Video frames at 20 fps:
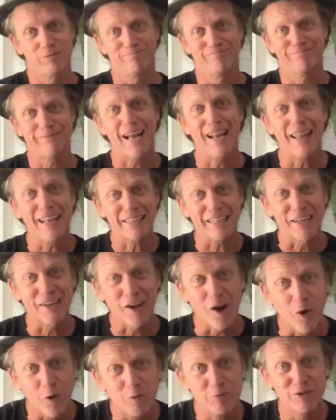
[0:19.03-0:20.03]
I like the
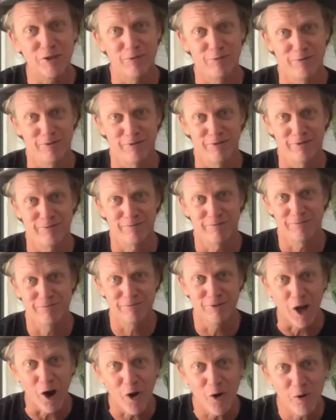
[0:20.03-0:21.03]
gold tuners.
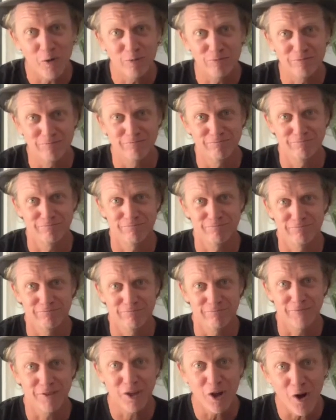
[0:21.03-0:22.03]
Gold,
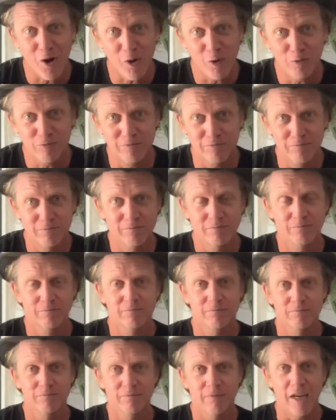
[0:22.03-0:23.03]
gold,
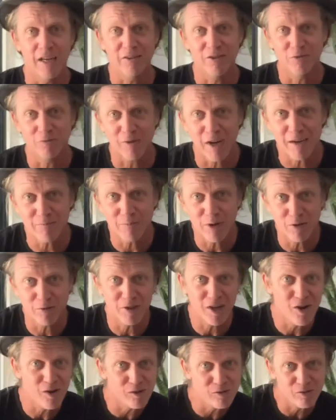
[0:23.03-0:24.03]
into the rainbow
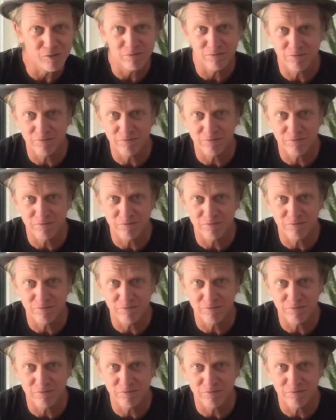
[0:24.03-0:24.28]
gold.